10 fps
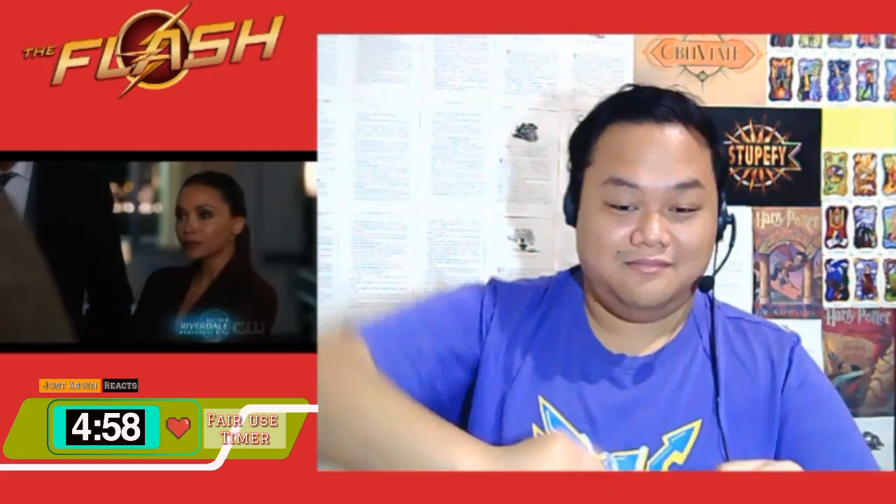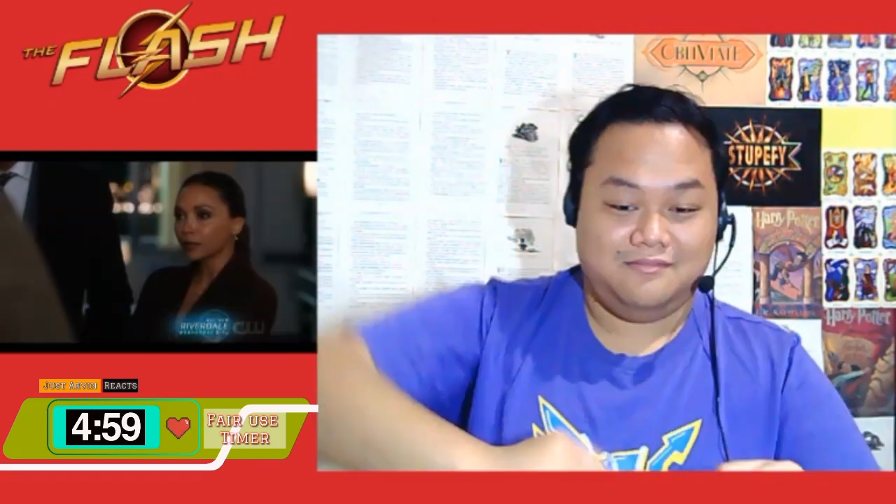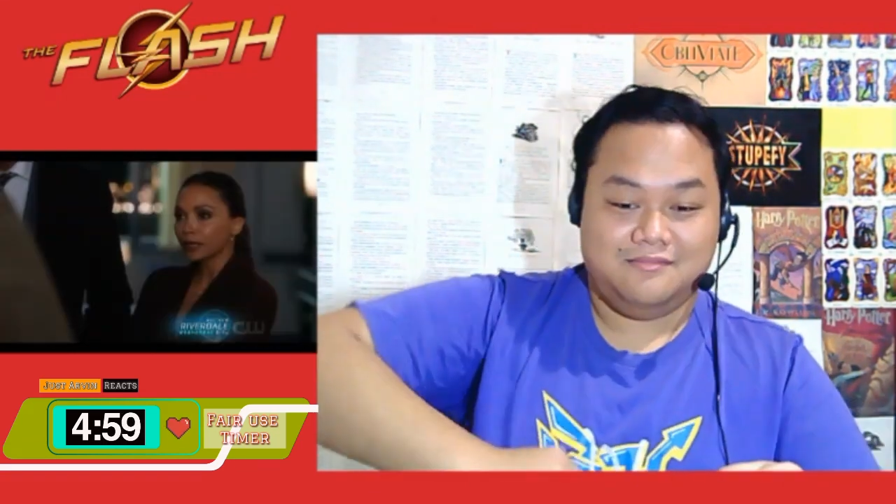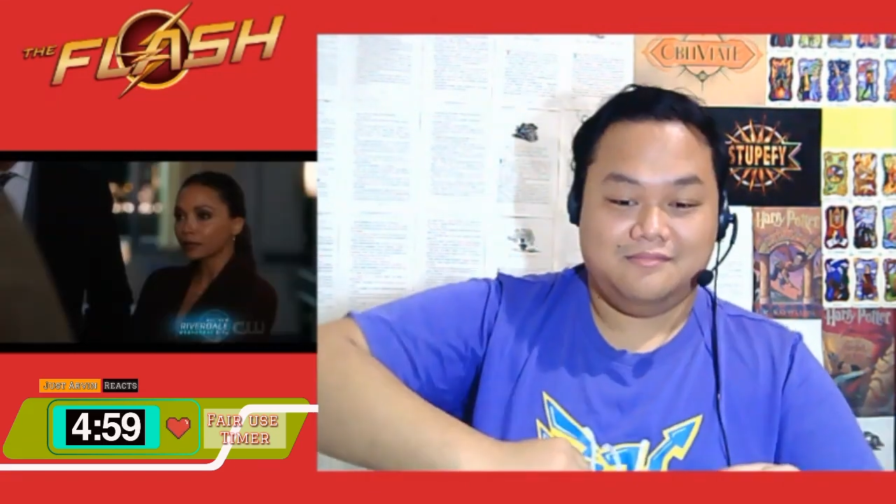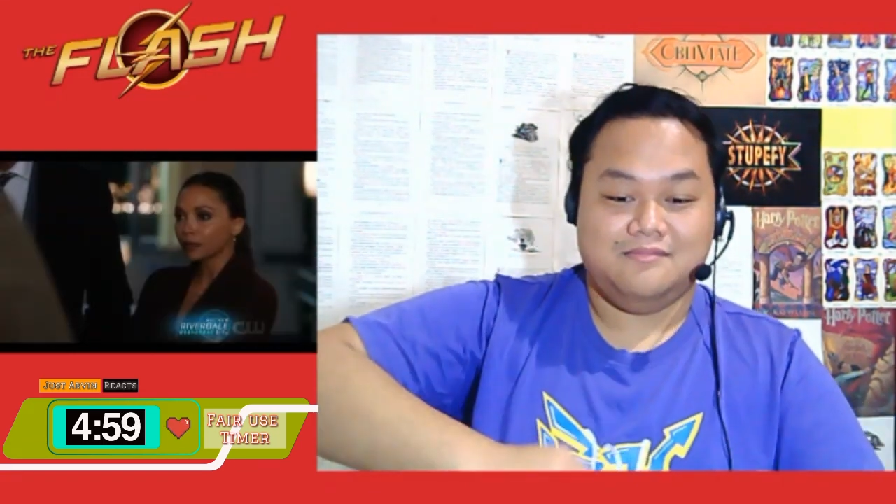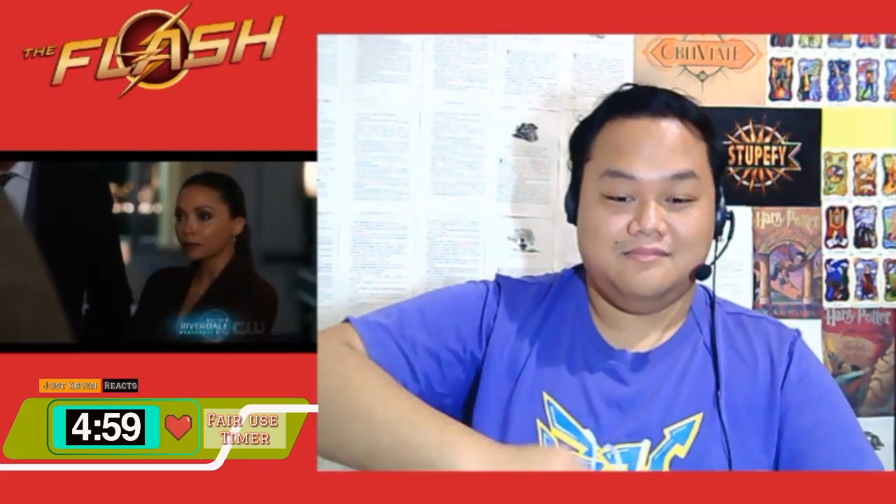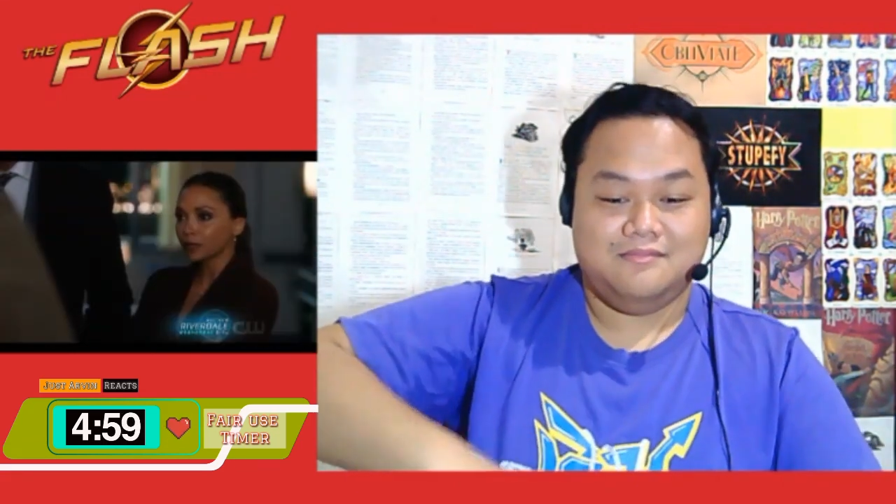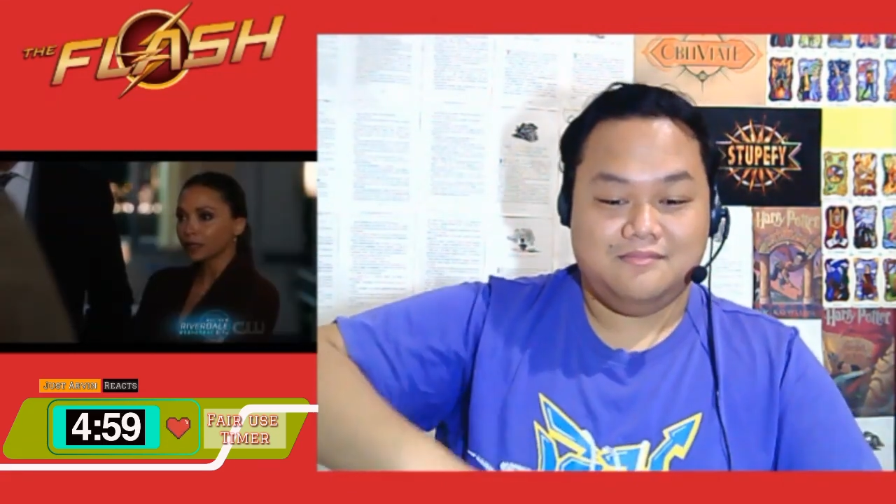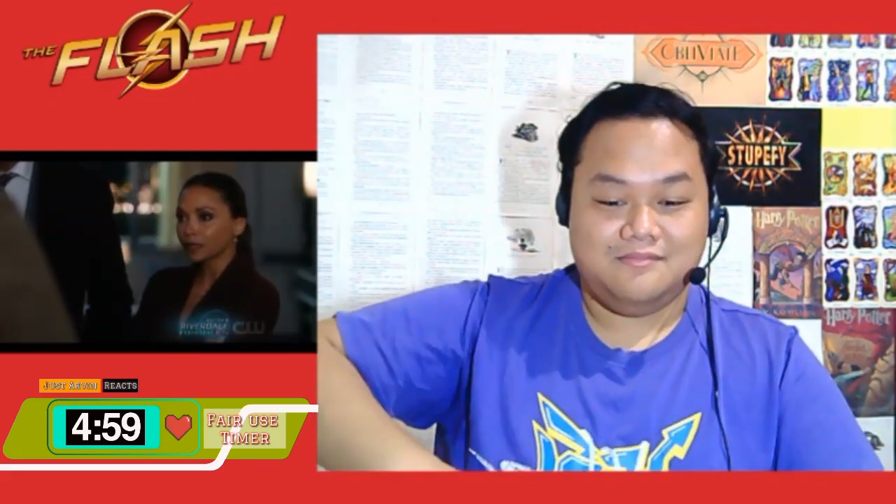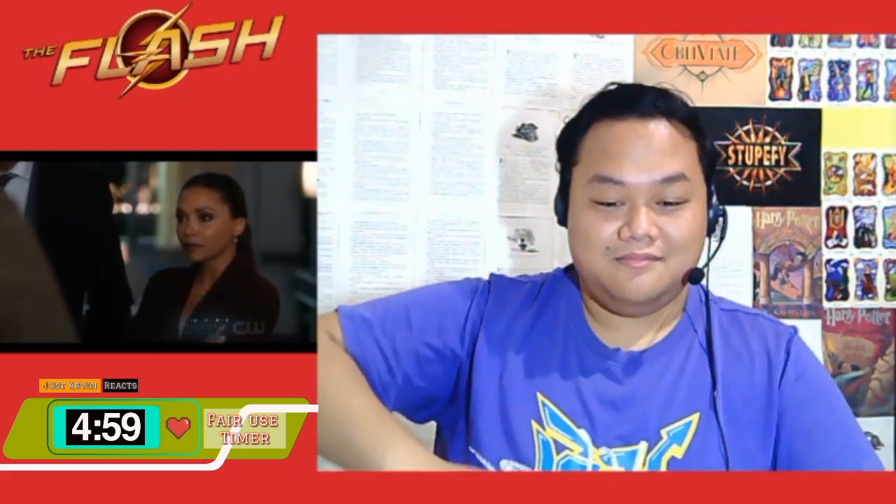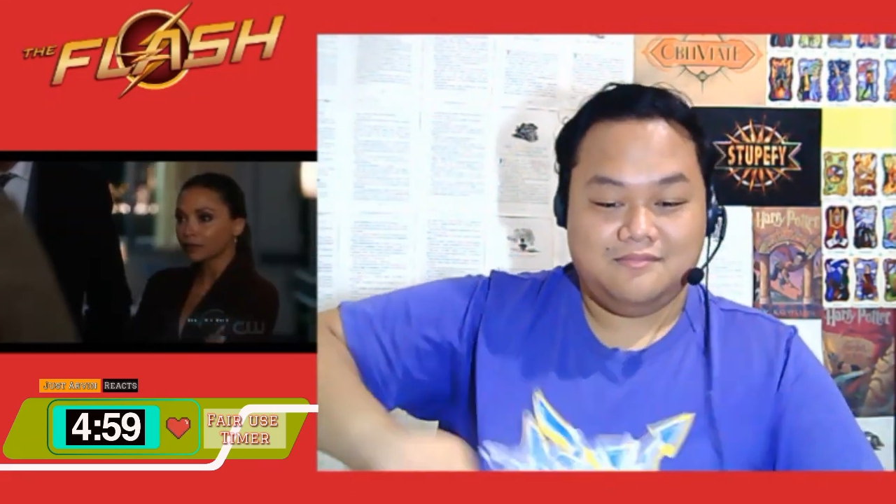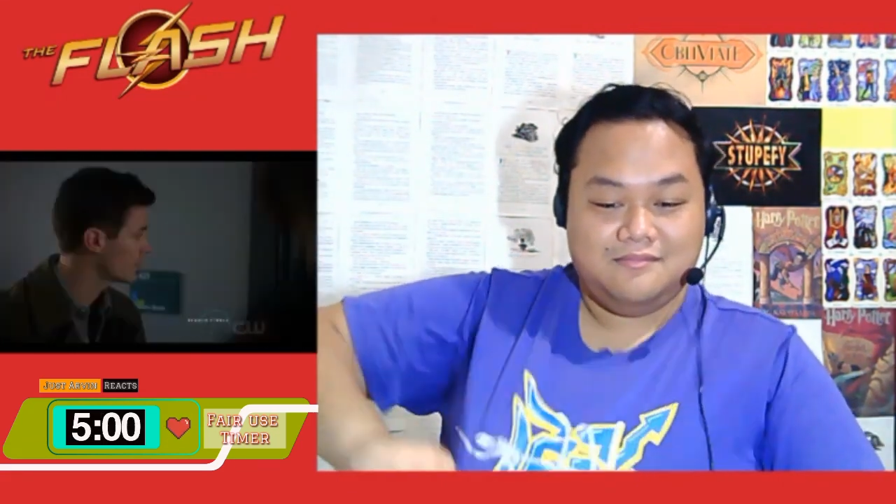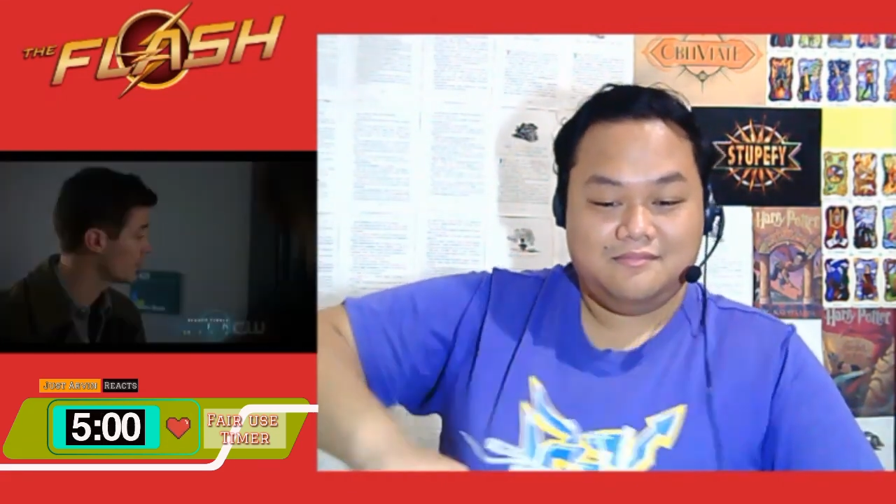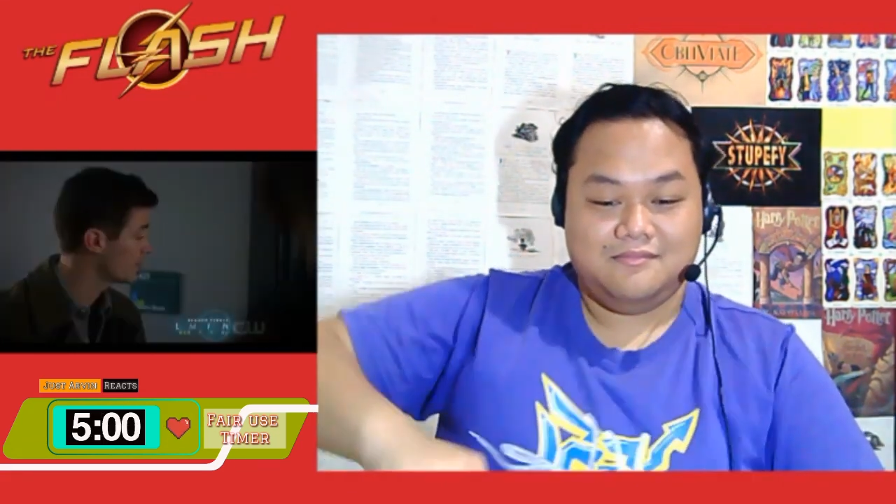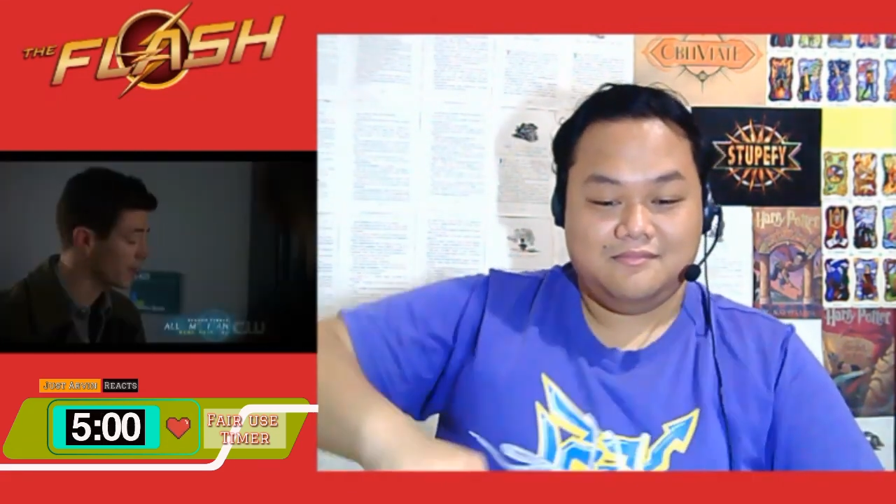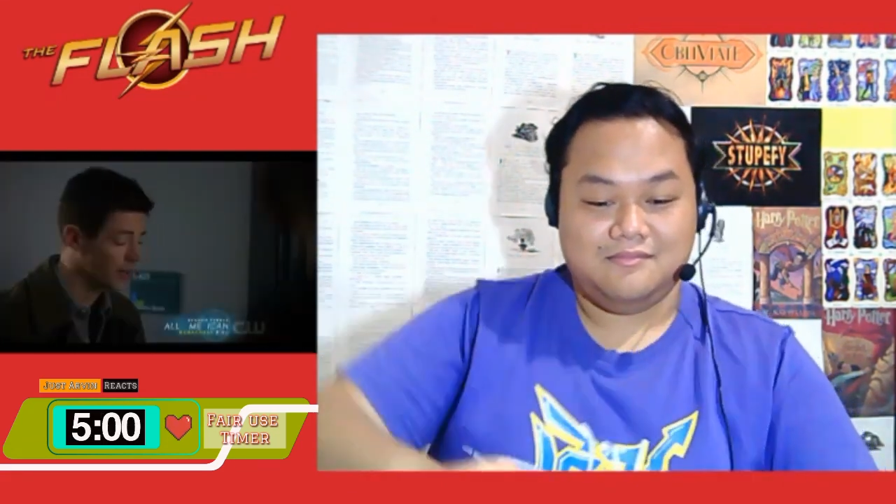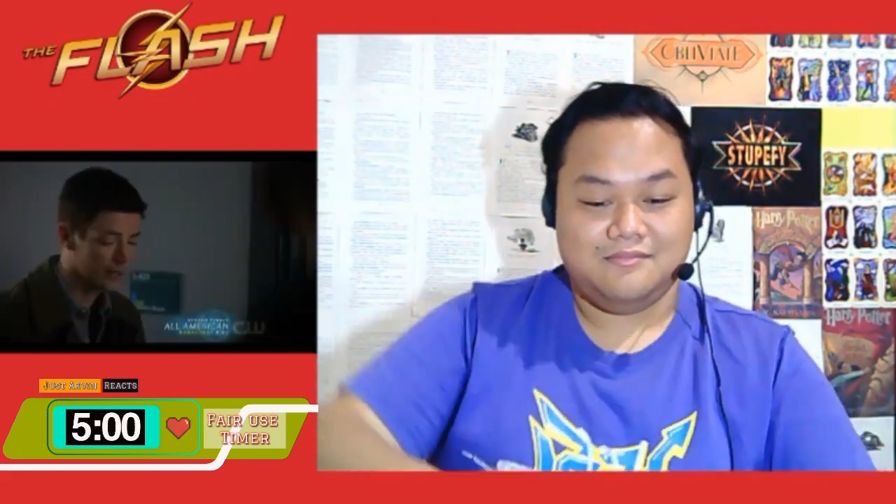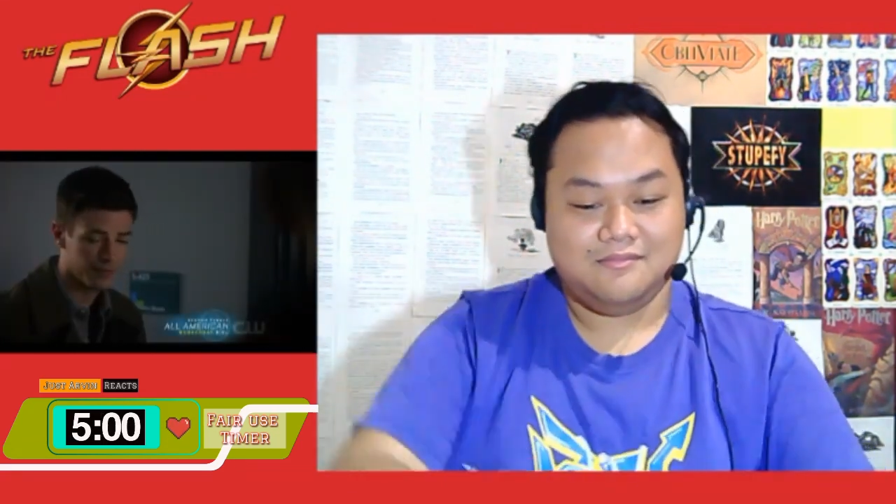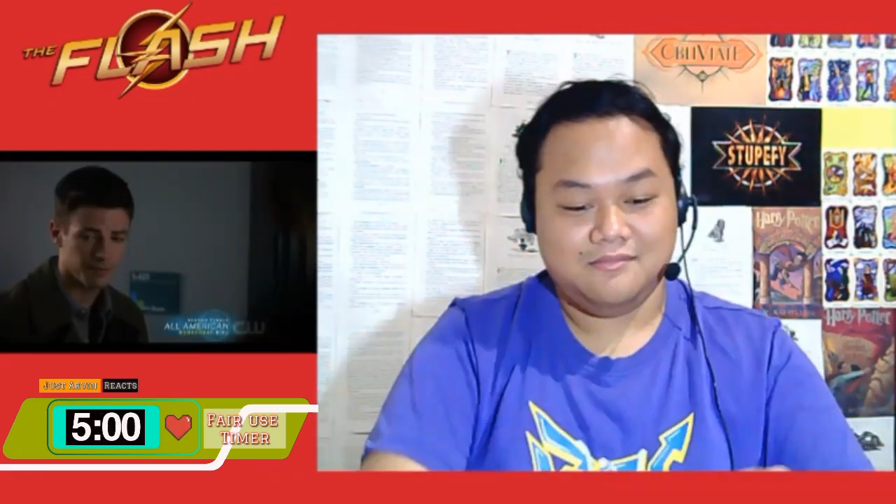Wake her up right now. We tried